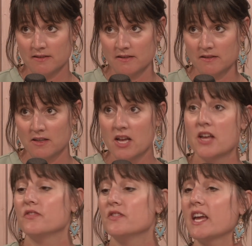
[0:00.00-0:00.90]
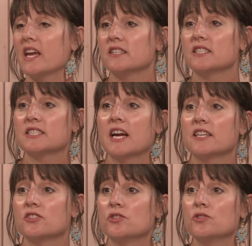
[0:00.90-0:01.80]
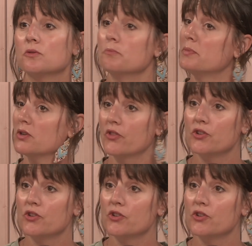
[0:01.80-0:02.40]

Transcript: Yep they decided to build the